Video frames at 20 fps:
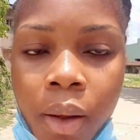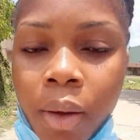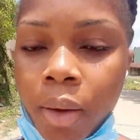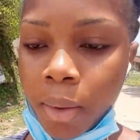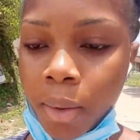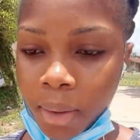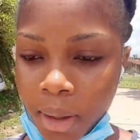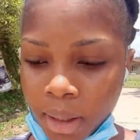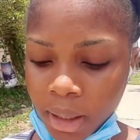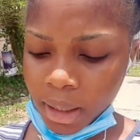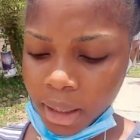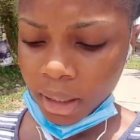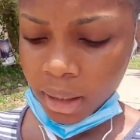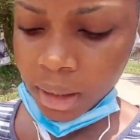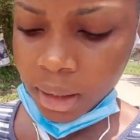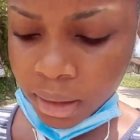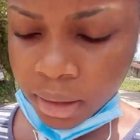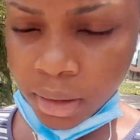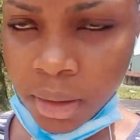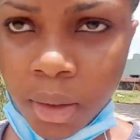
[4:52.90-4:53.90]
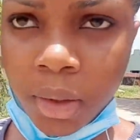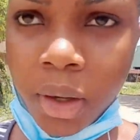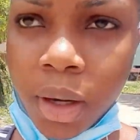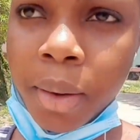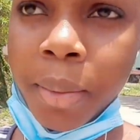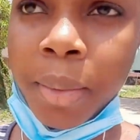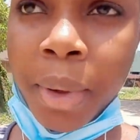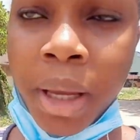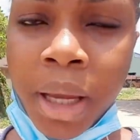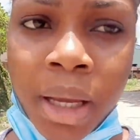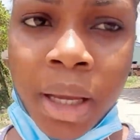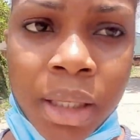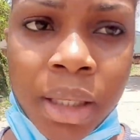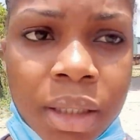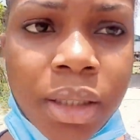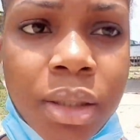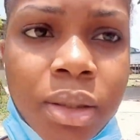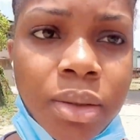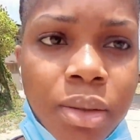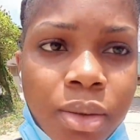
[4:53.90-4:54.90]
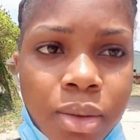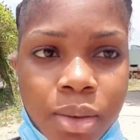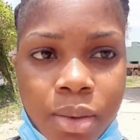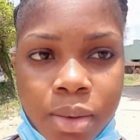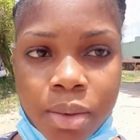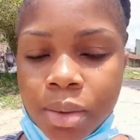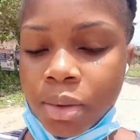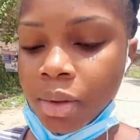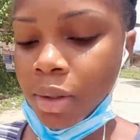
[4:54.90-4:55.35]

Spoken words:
Okay, so I'm heading to